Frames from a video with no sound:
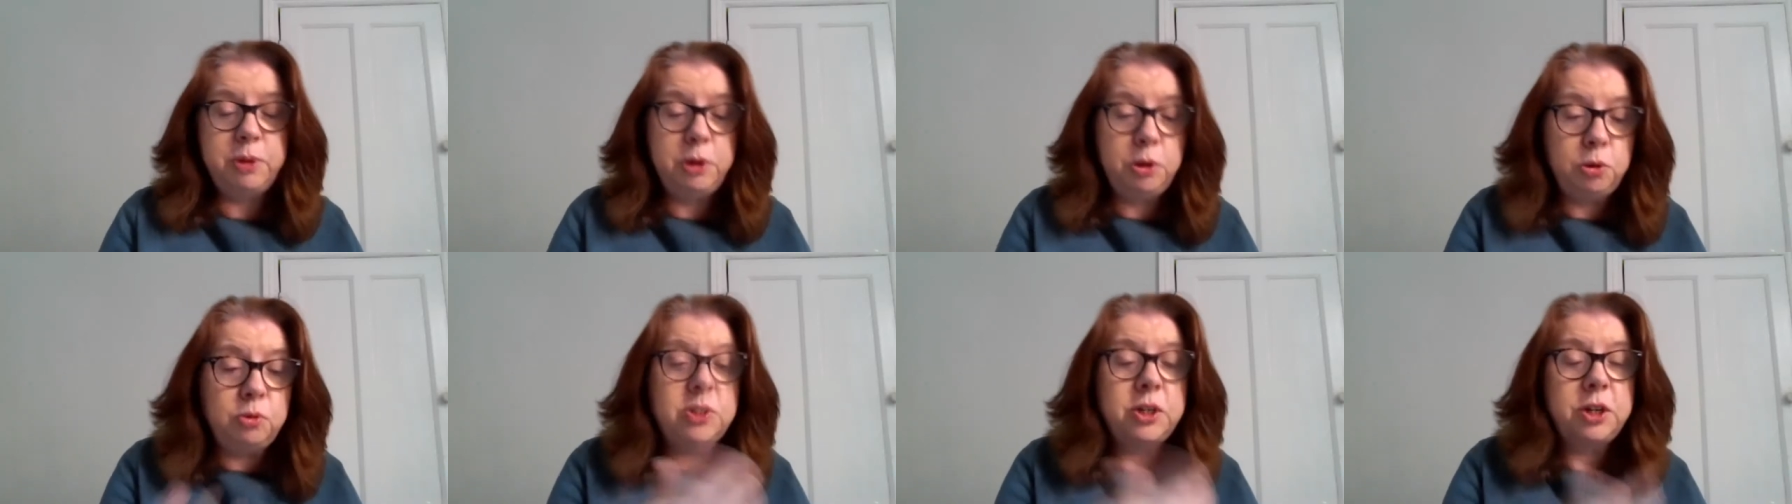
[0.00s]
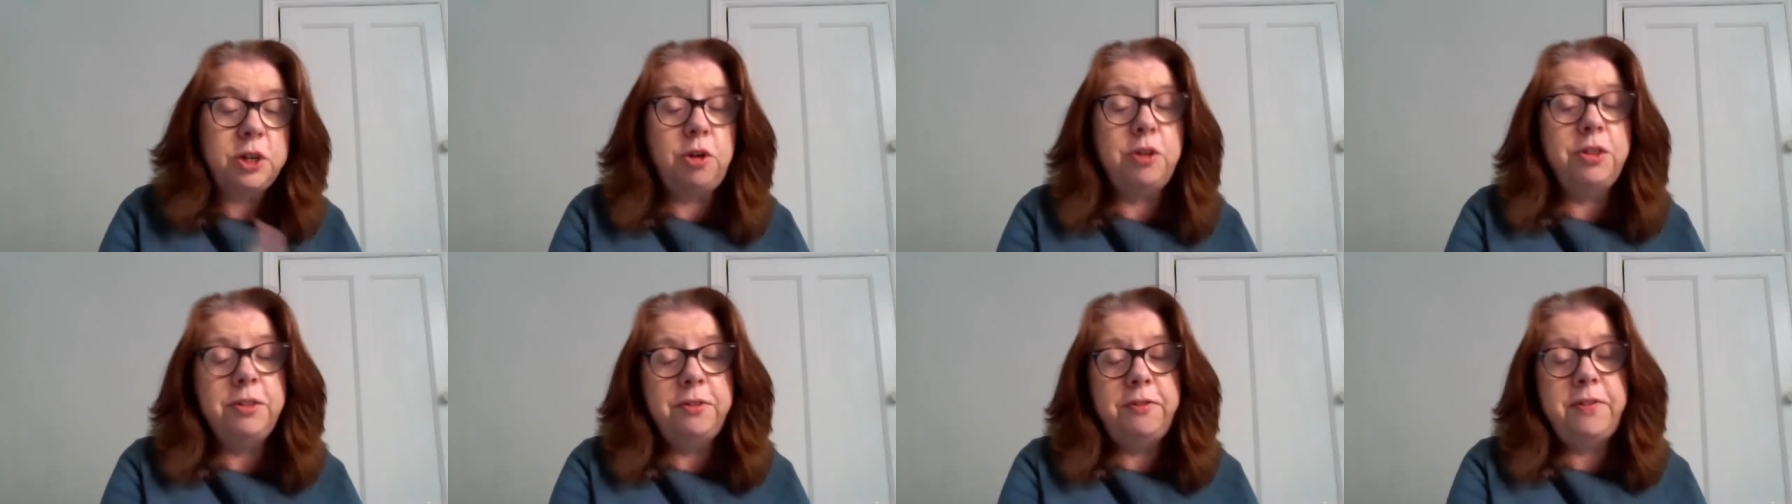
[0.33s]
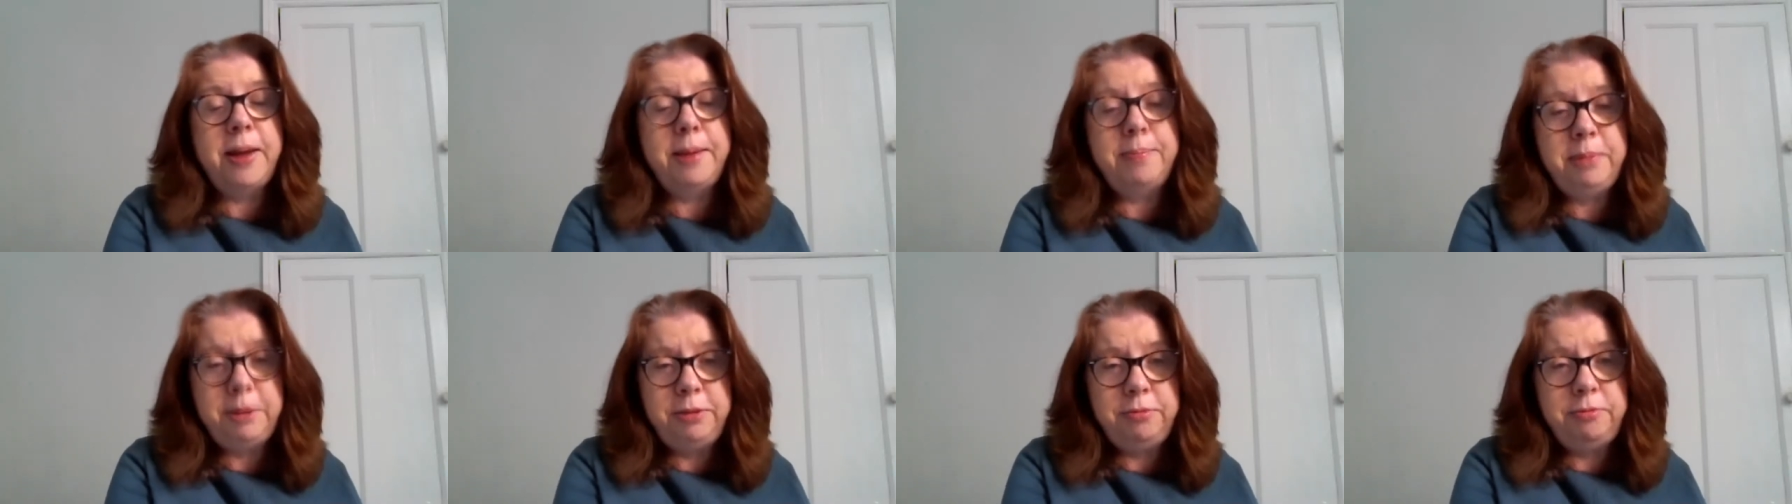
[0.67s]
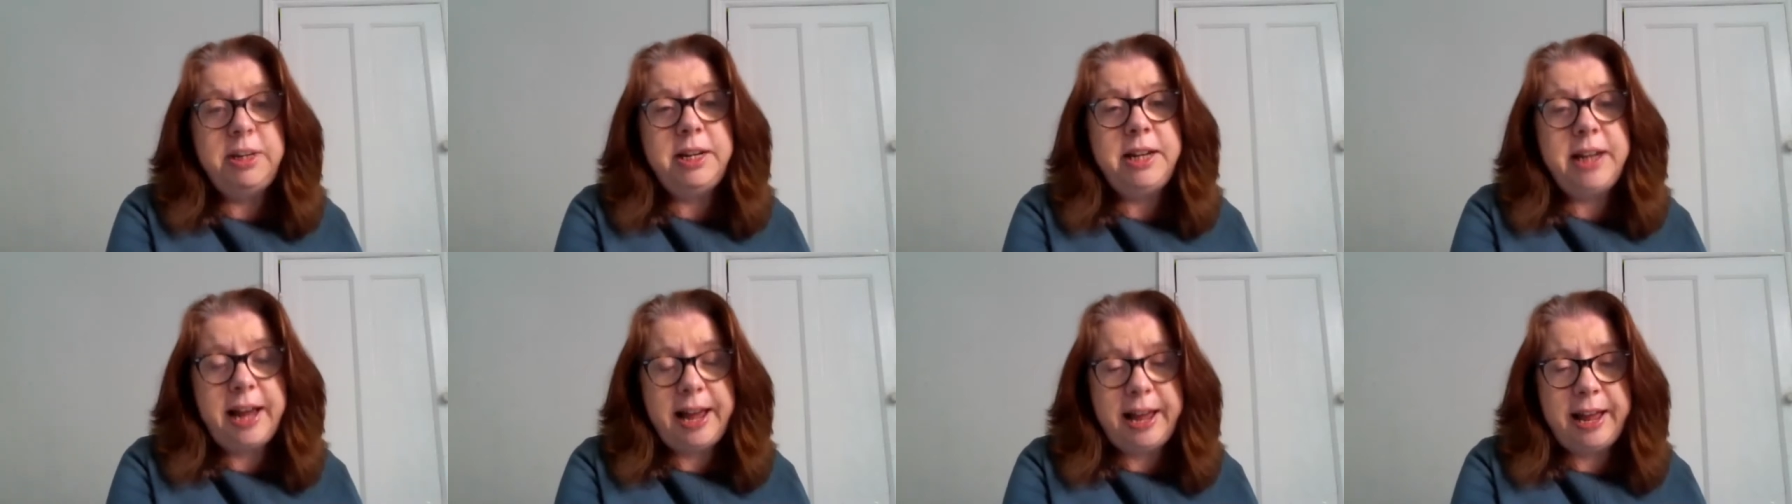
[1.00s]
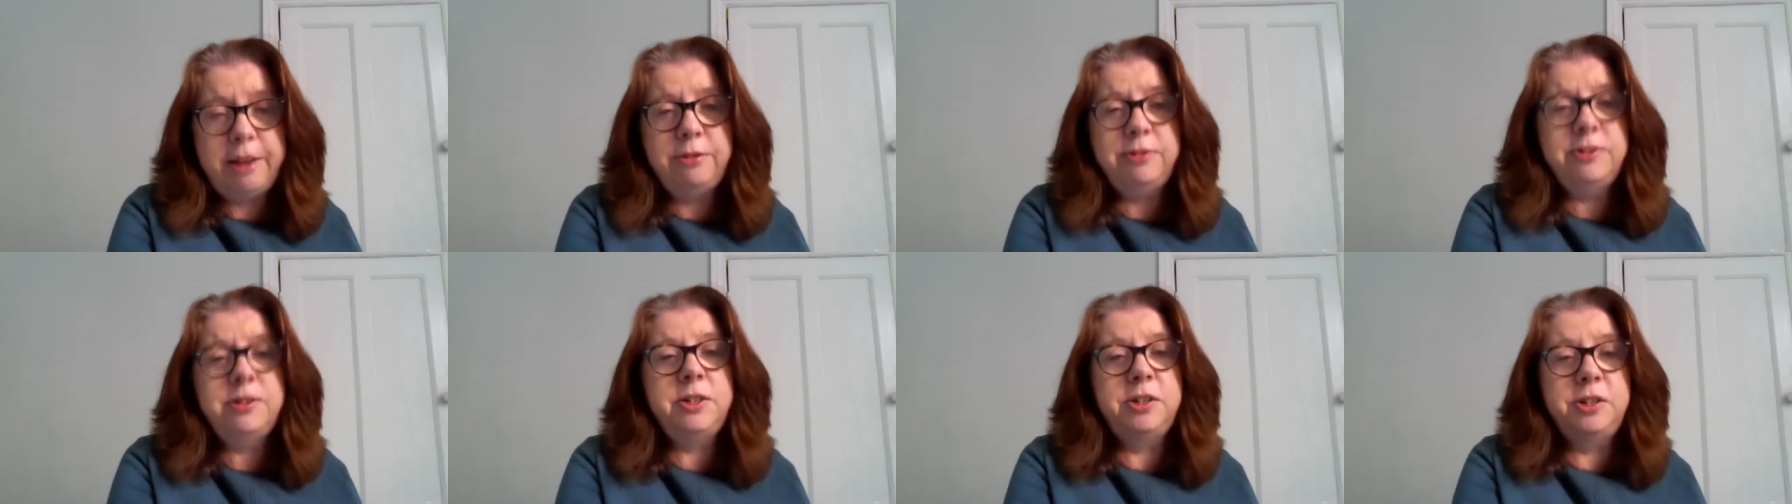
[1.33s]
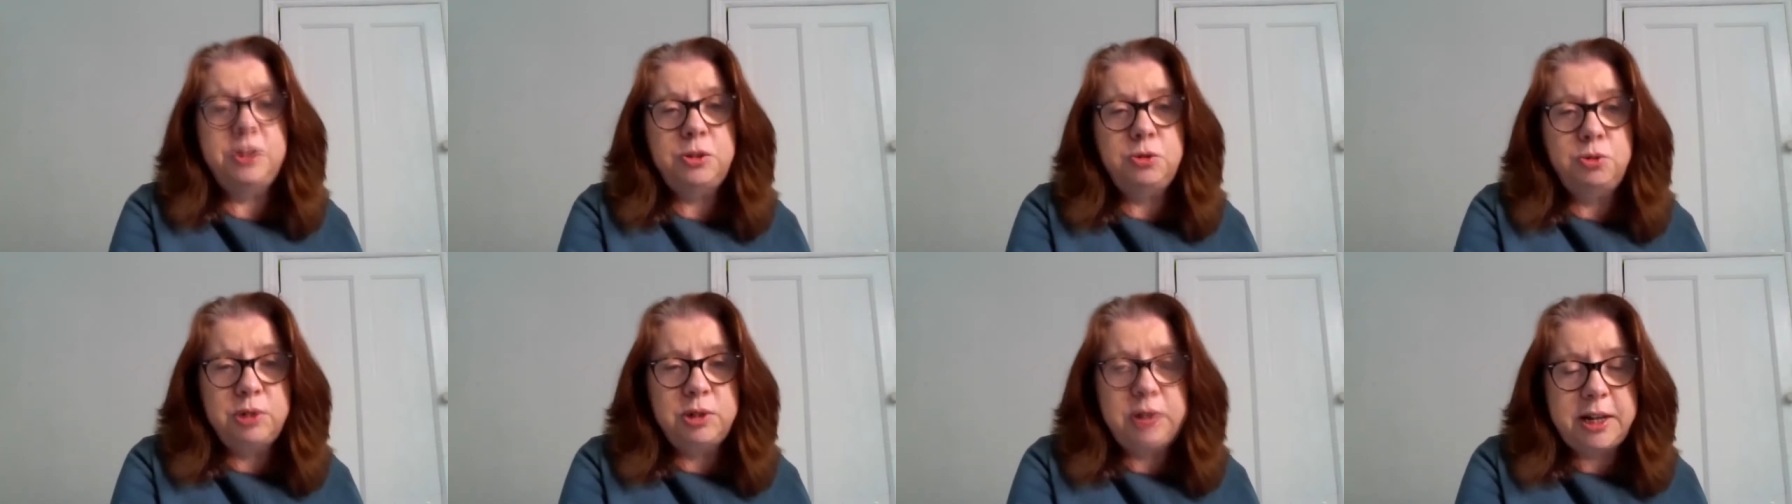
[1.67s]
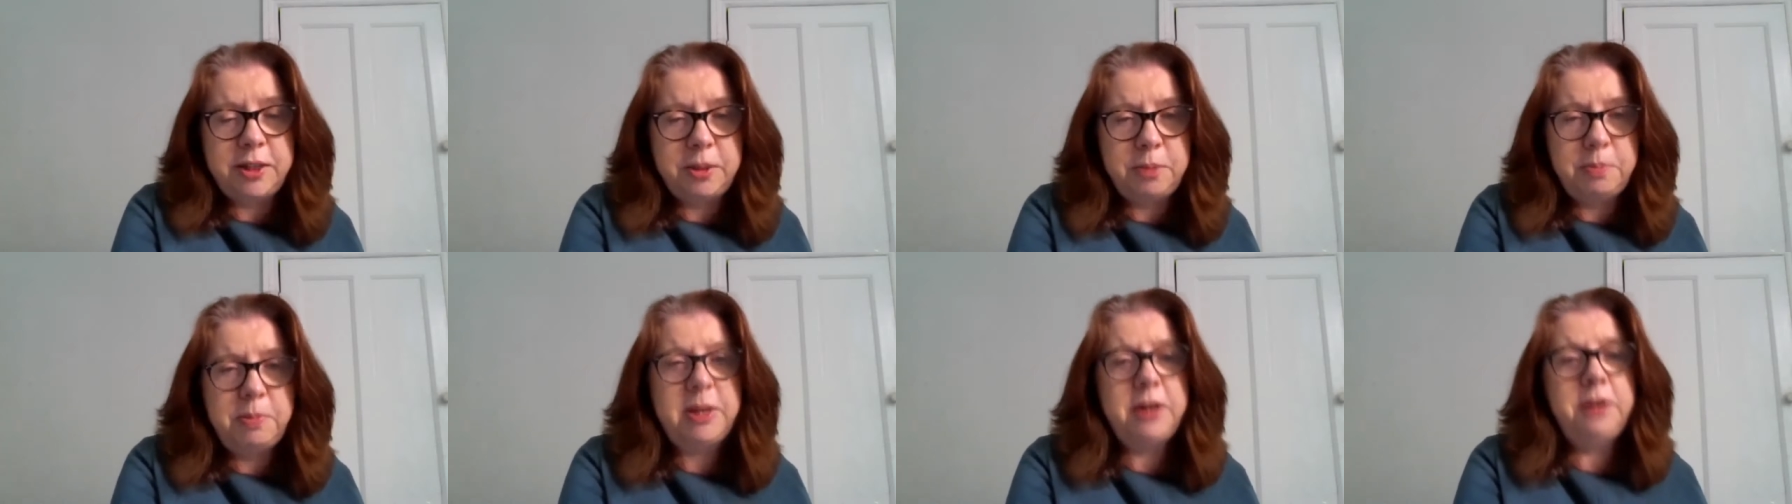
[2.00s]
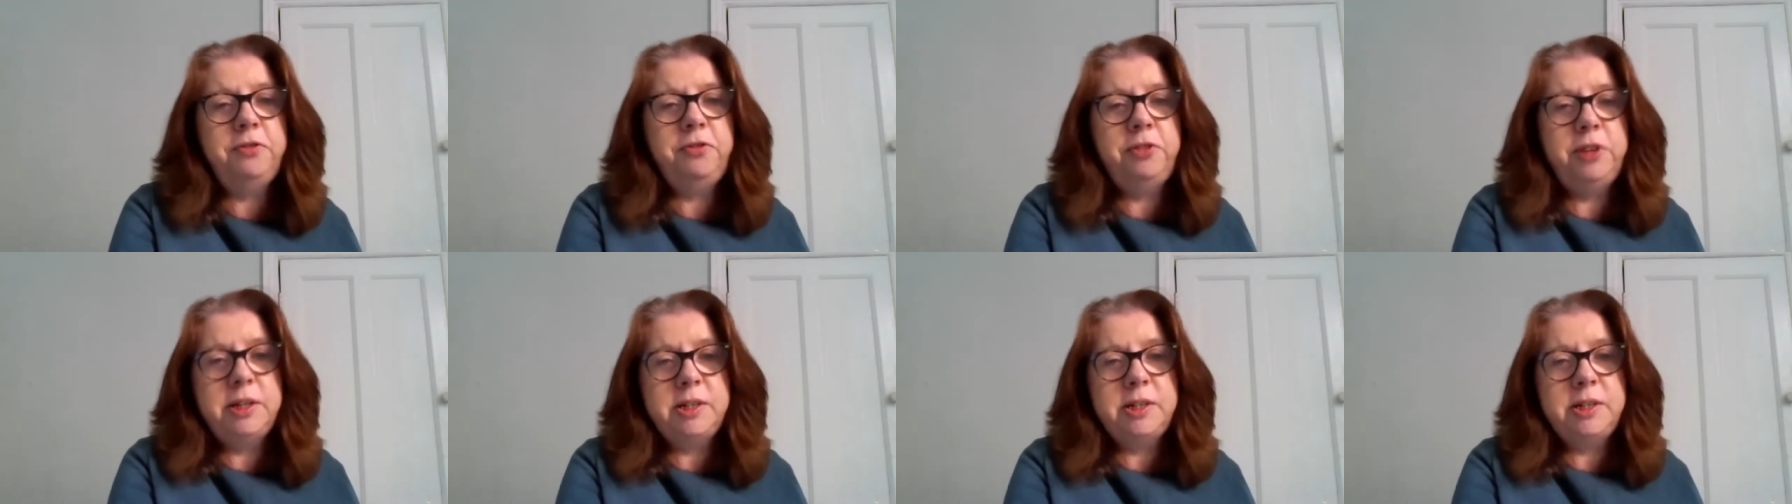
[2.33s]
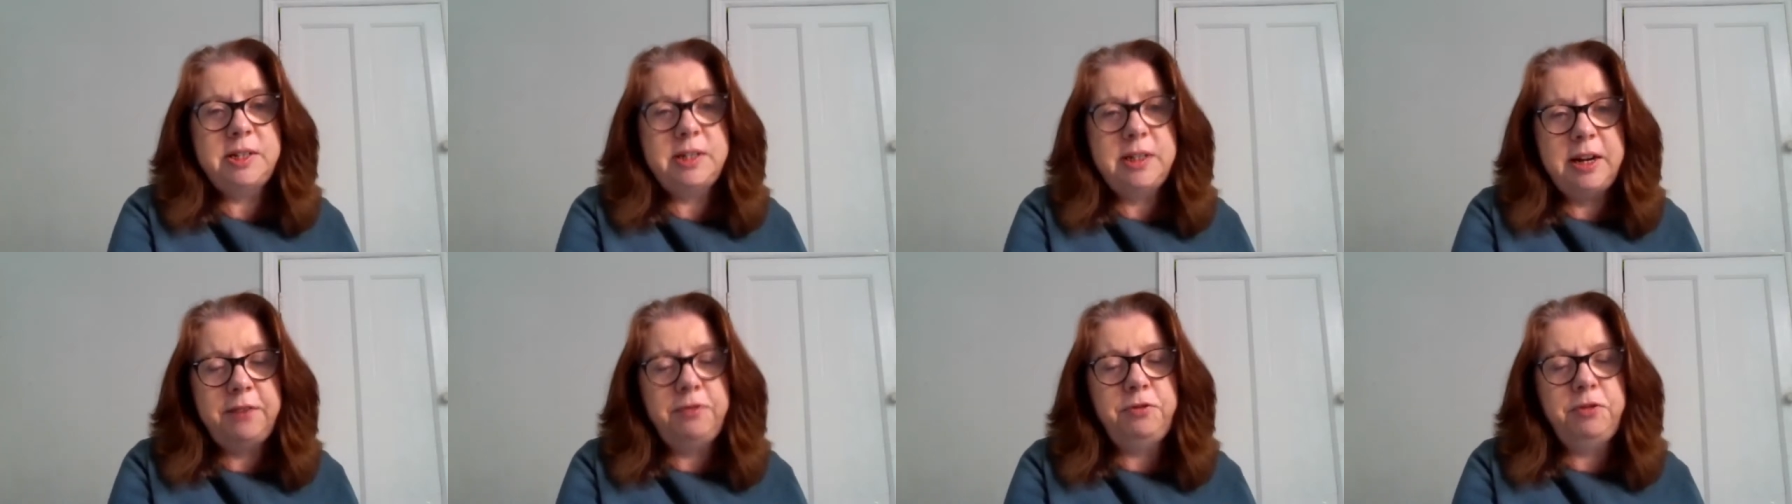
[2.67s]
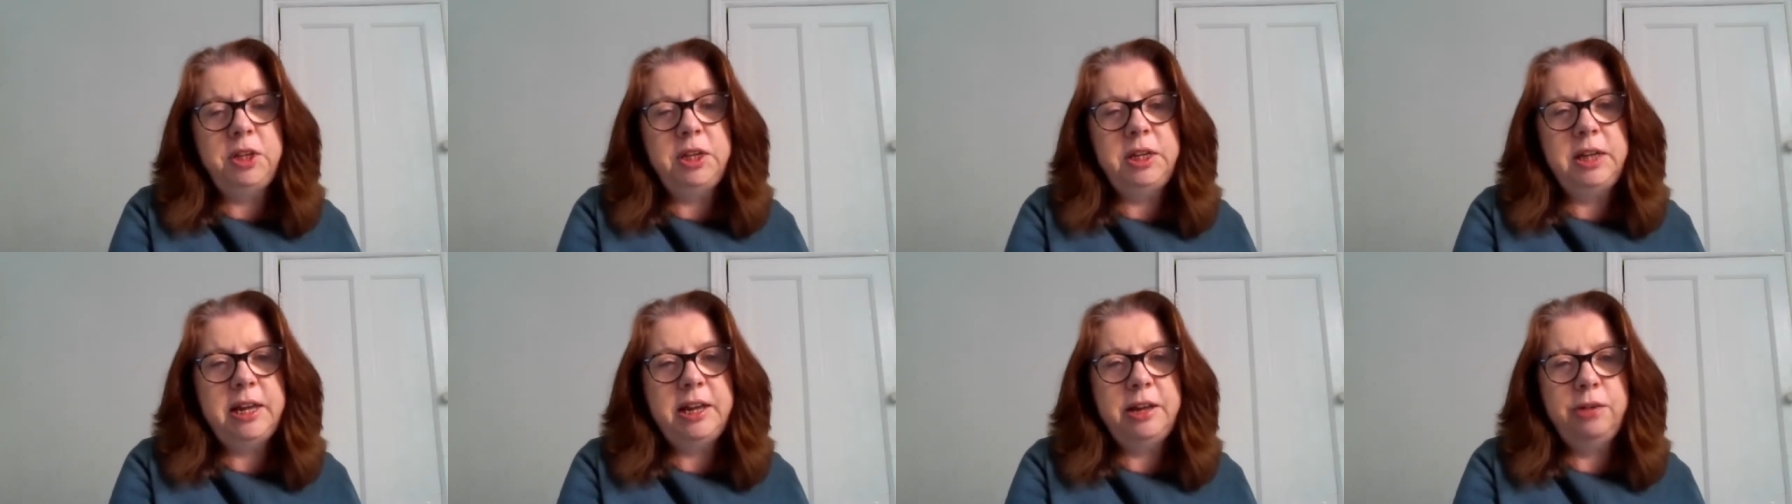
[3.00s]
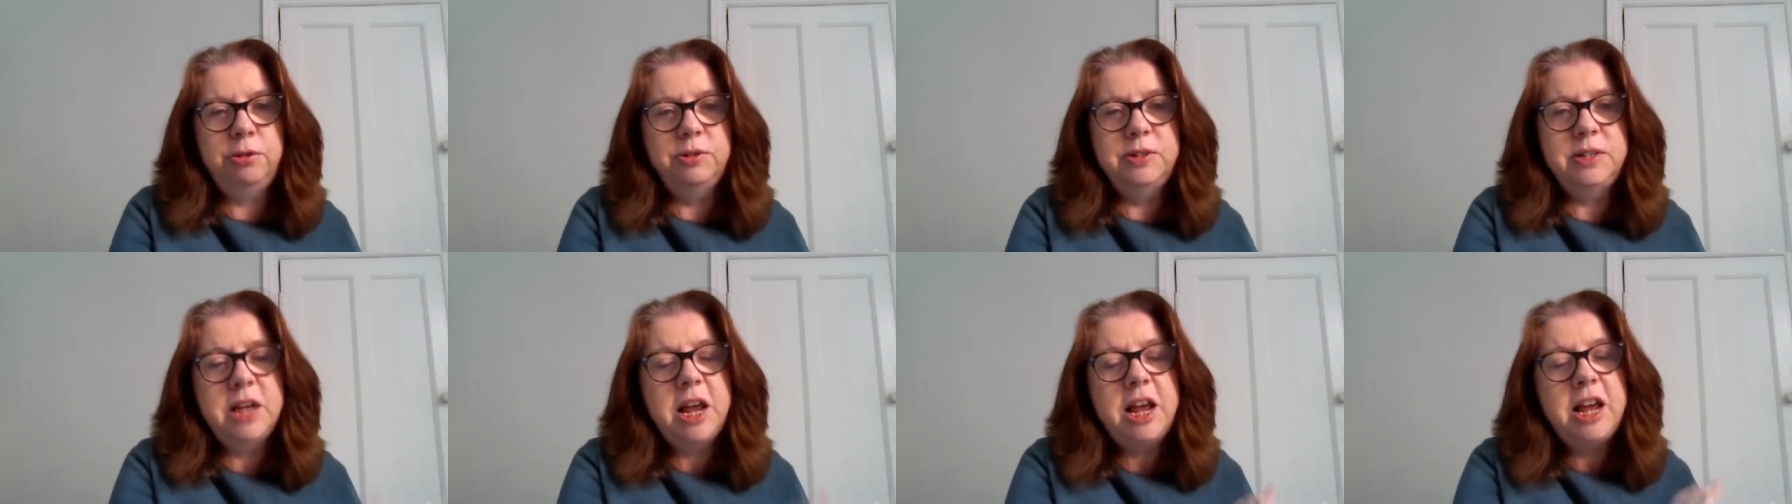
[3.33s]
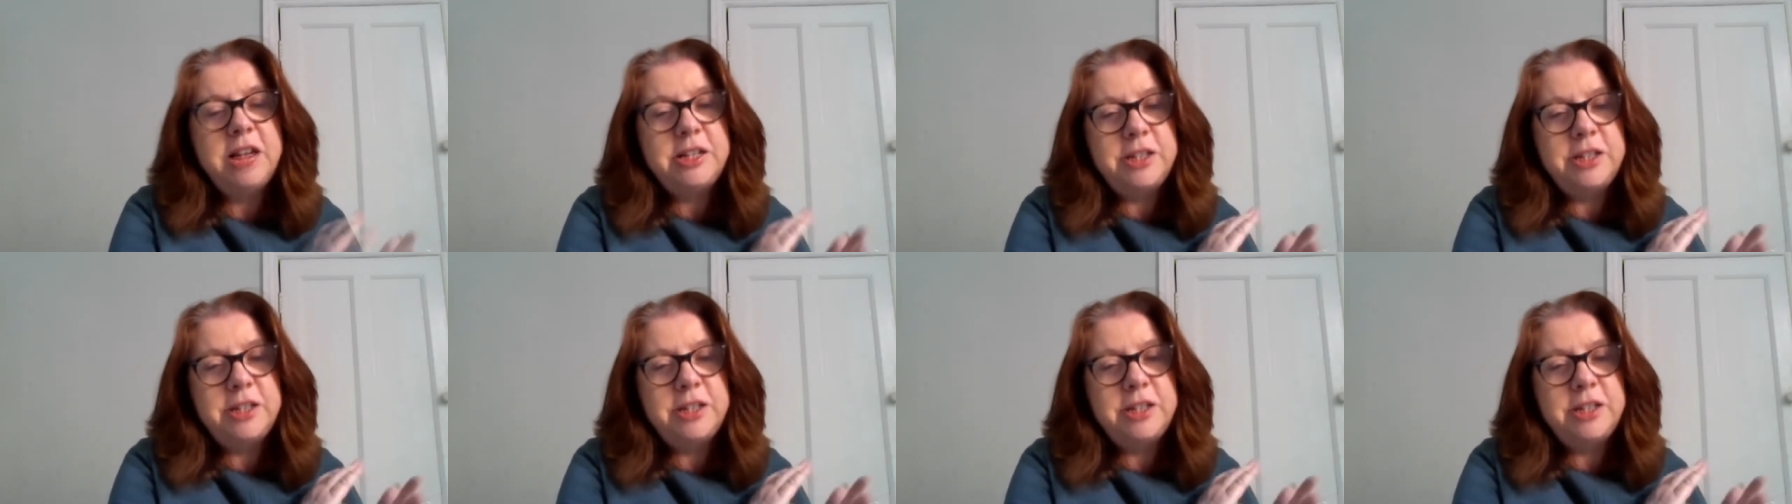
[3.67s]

We also got the family rehoused and sorted out the benefits and everything else.